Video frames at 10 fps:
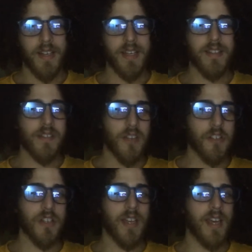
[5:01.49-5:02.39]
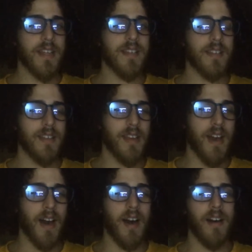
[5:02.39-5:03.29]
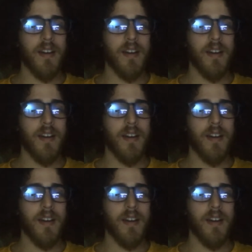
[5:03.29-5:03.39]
in such a case, yeah,